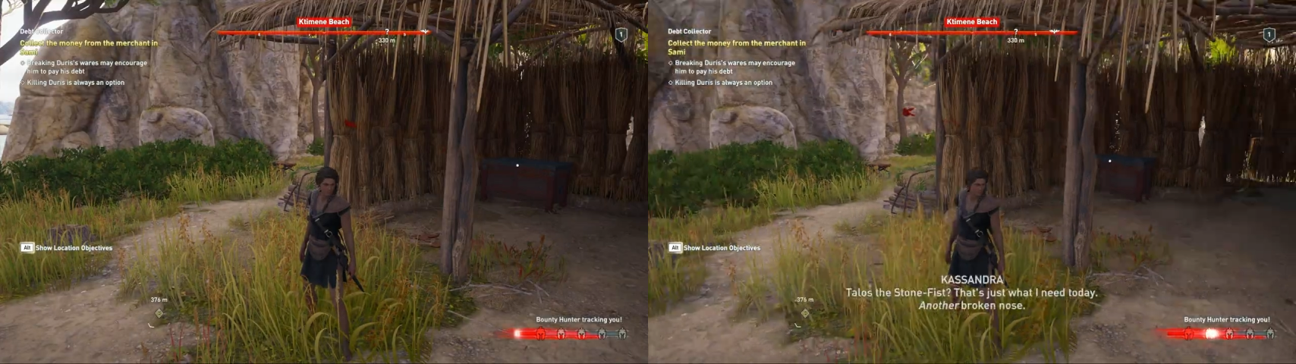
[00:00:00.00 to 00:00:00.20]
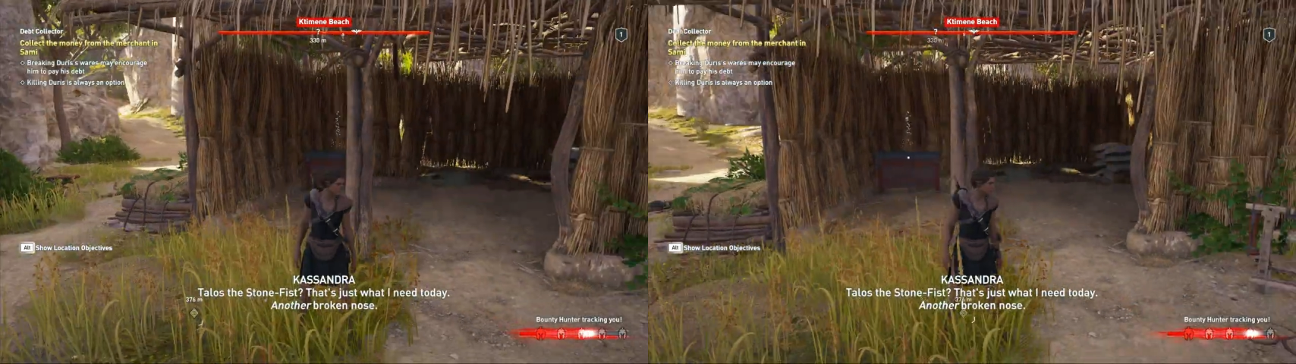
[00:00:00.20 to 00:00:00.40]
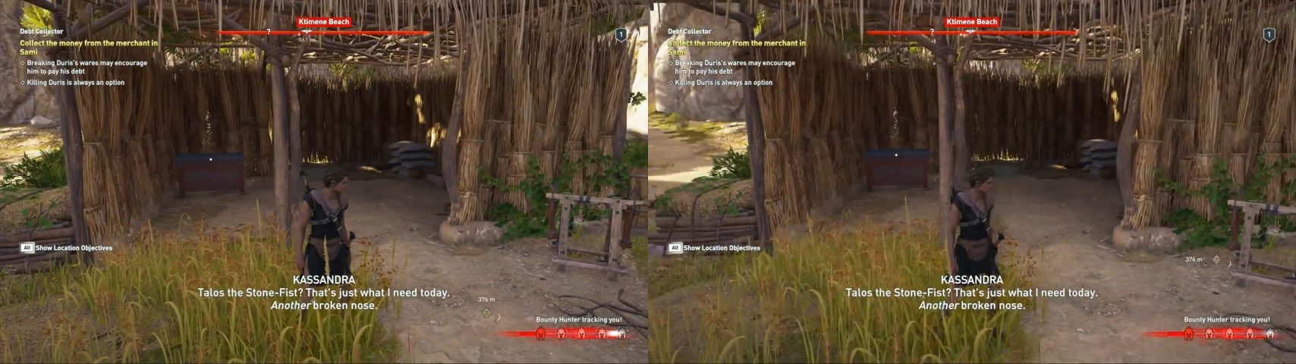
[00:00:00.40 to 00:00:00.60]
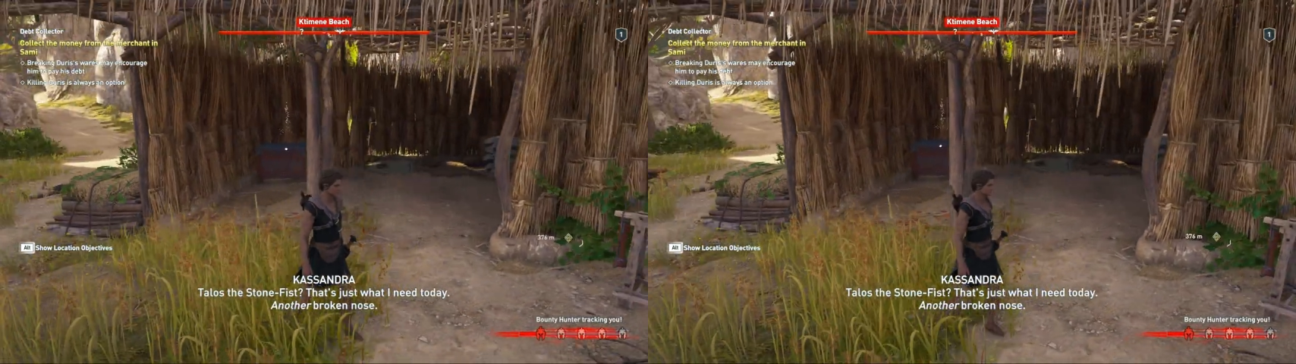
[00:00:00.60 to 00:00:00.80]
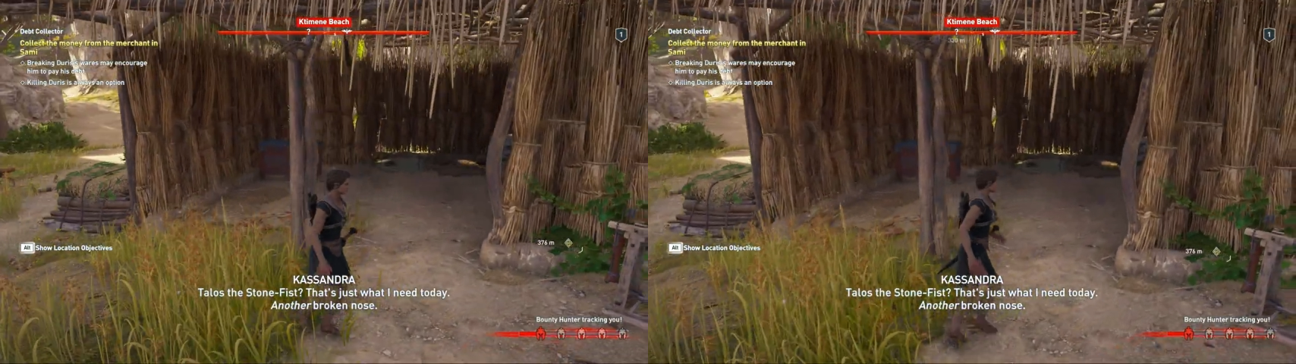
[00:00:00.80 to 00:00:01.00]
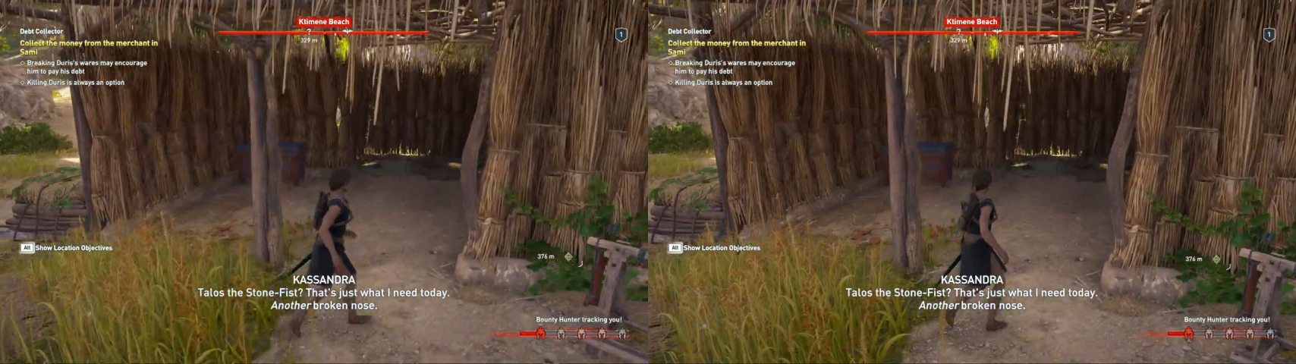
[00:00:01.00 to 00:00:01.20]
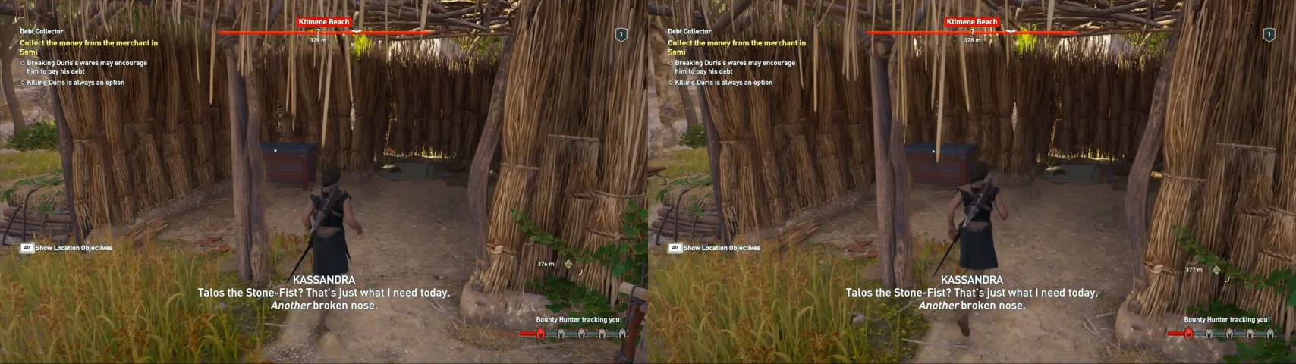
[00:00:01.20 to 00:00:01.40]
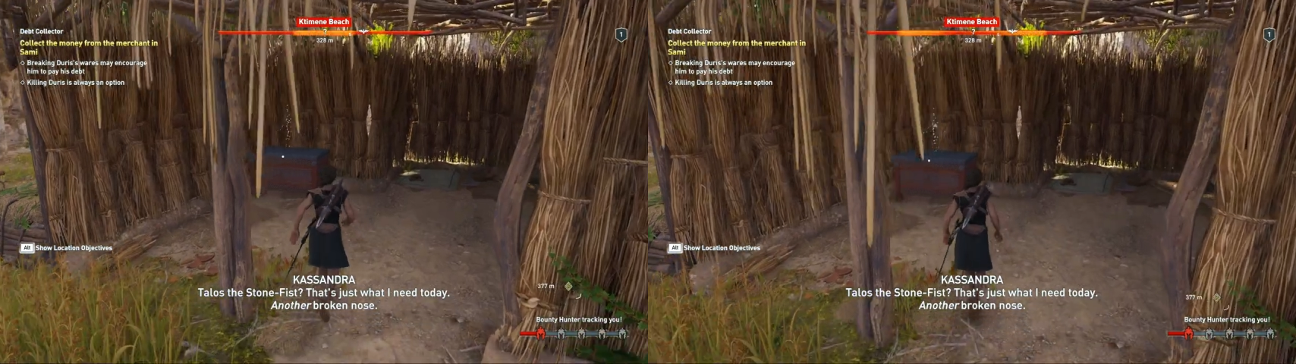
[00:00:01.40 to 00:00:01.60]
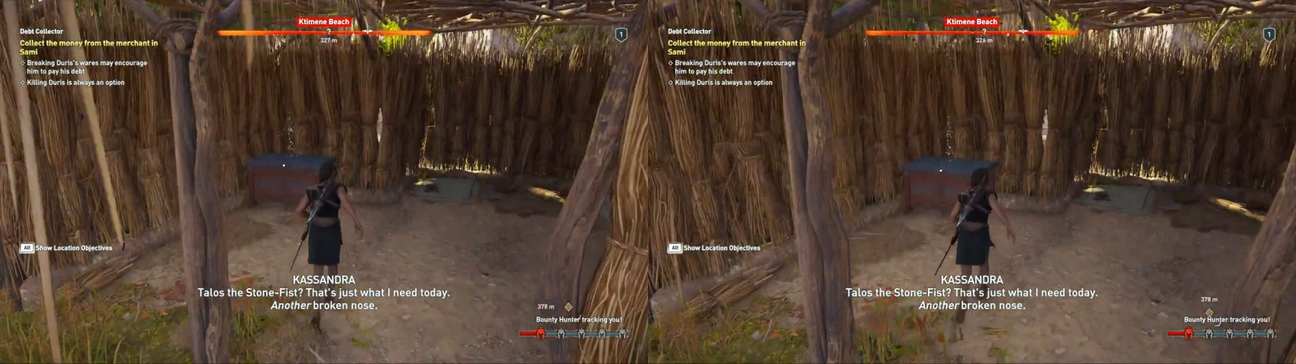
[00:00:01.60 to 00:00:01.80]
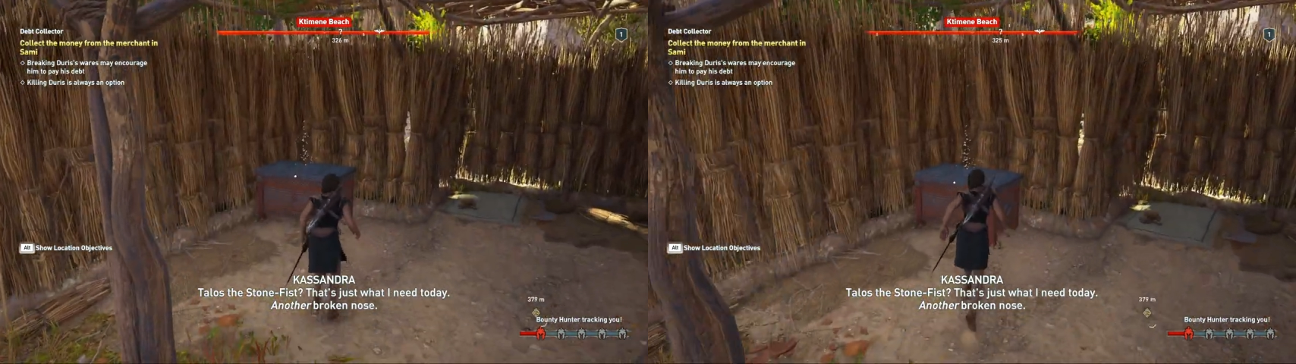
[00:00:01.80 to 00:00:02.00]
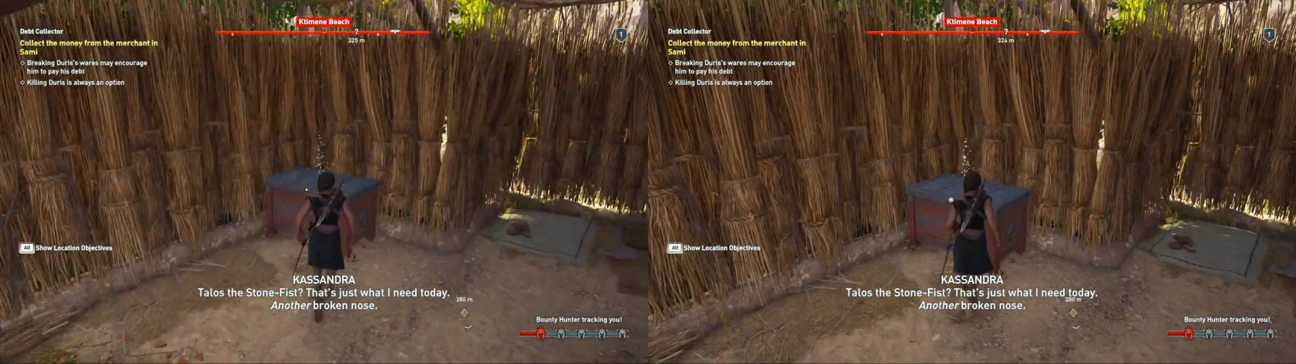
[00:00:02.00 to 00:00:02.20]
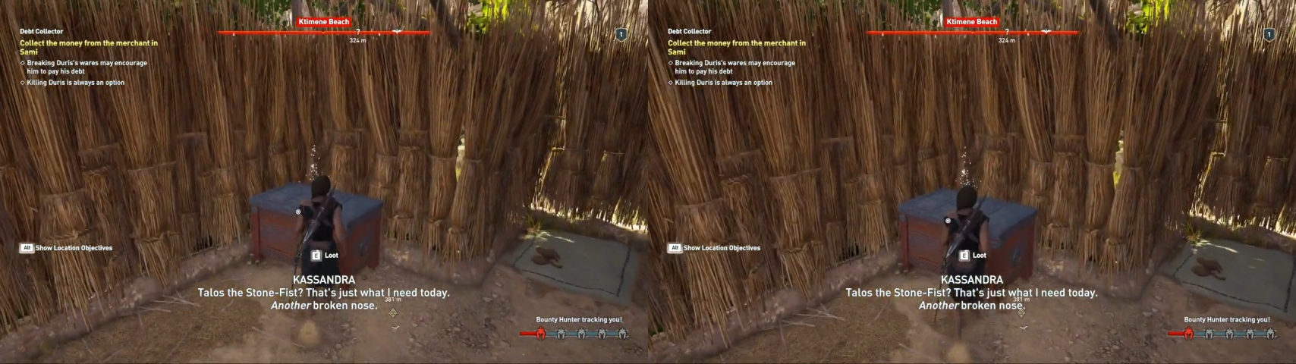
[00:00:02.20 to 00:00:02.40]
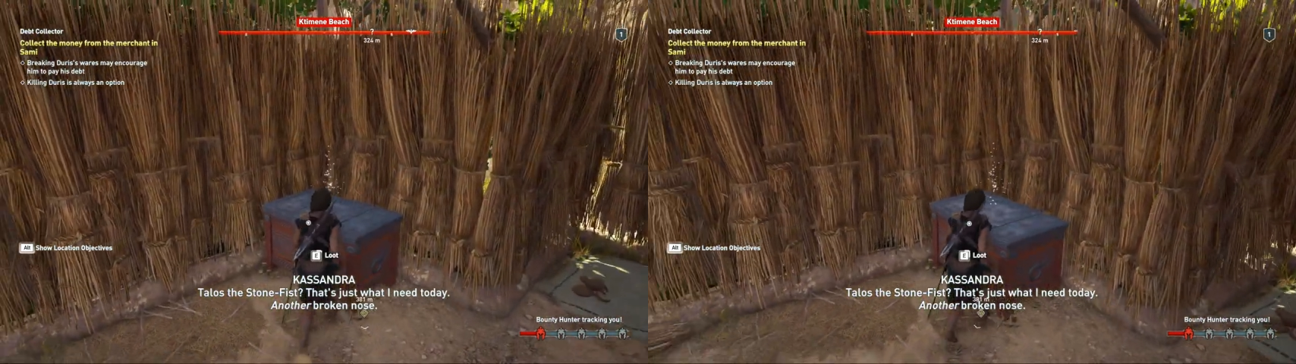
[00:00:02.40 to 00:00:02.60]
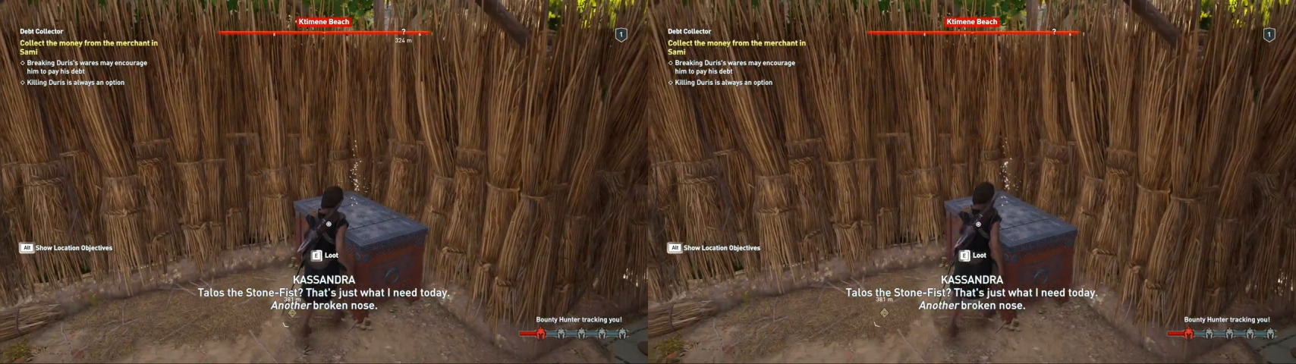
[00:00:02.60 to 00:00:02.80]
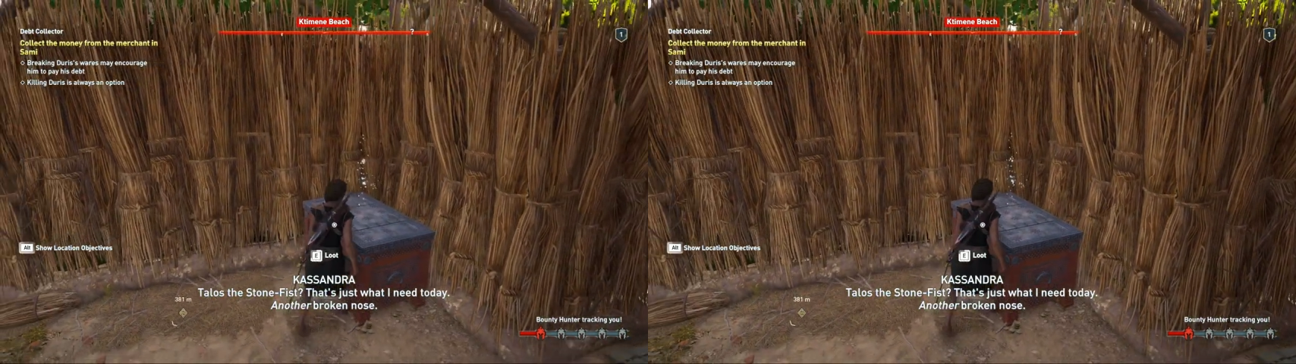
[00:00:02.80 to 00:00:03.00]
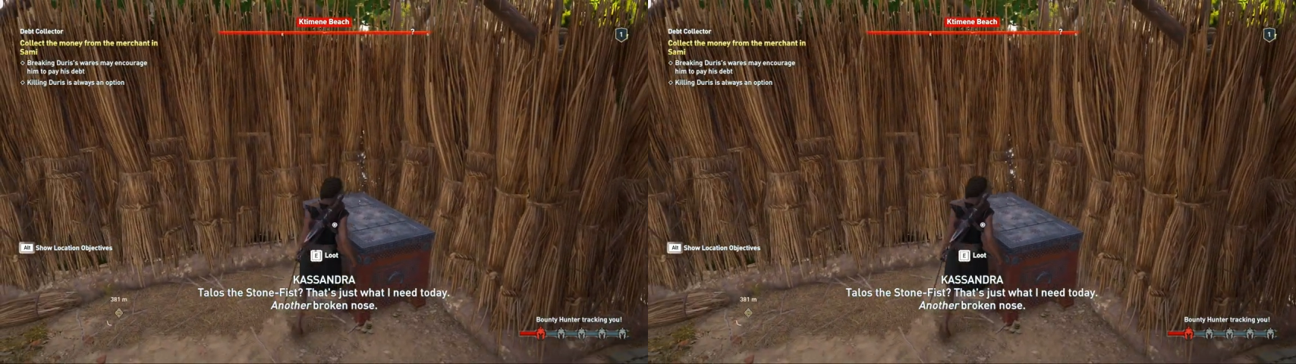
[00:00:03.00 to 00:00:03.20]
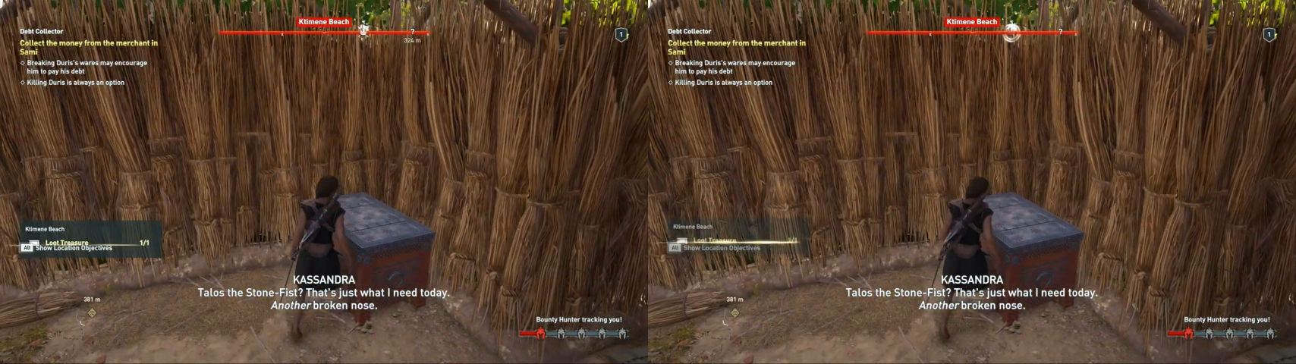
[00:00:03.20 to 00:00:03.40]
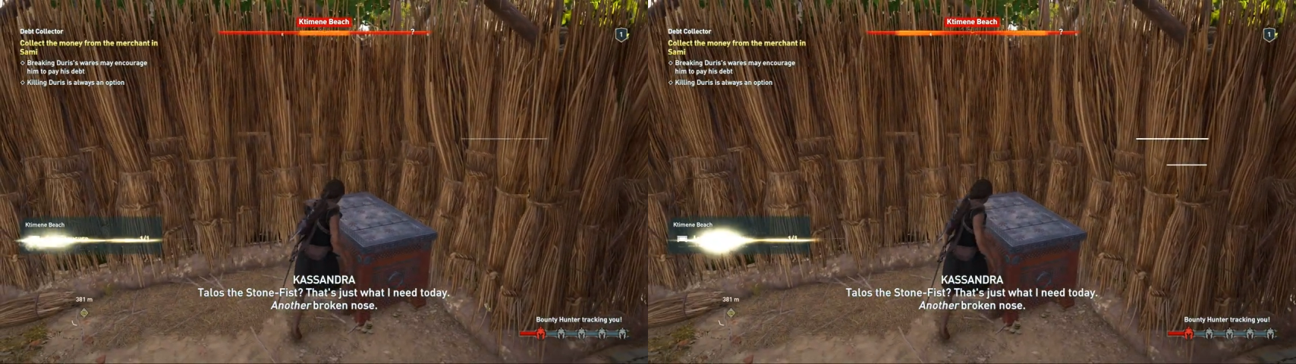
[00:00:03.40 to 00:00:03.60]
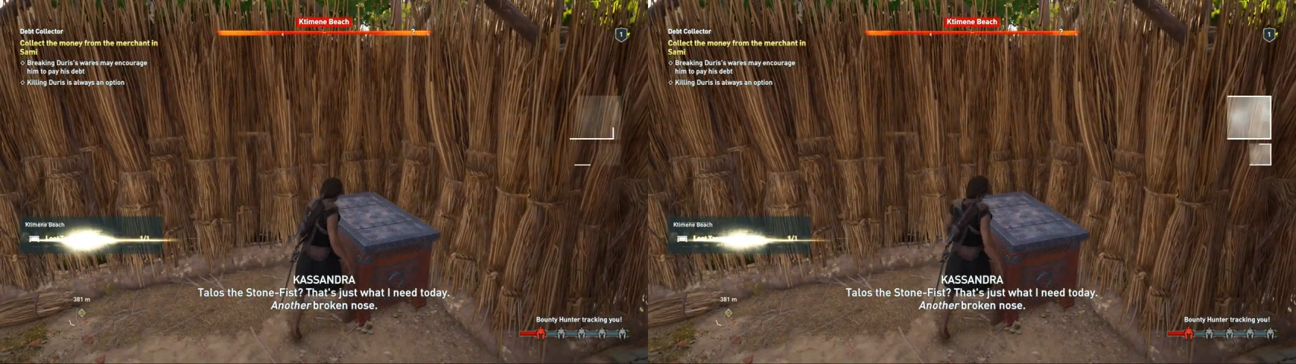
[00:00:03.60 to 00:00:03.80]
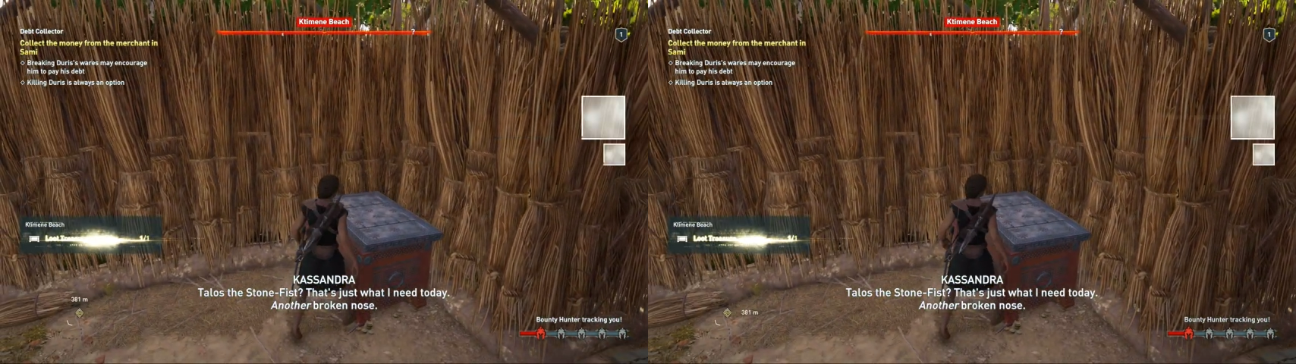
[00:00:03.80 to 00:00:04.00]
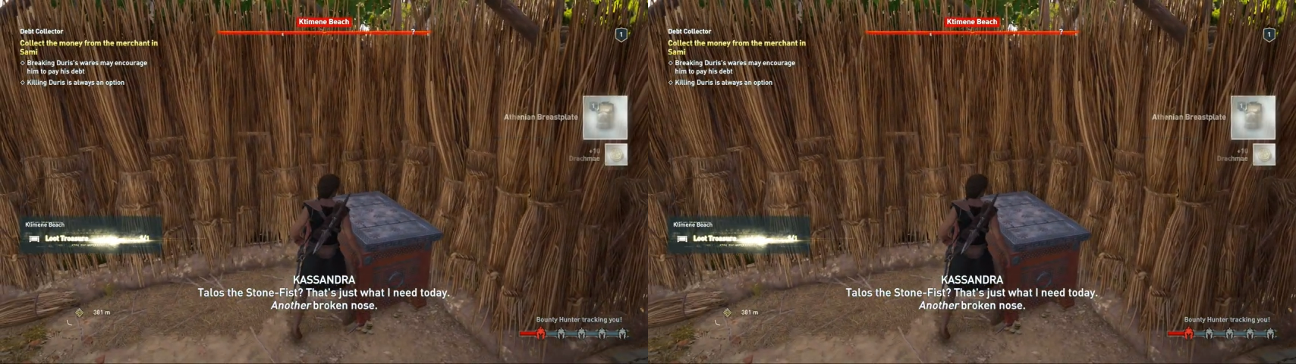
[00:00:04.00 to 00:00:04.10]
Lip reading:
[unreadable: no face in view]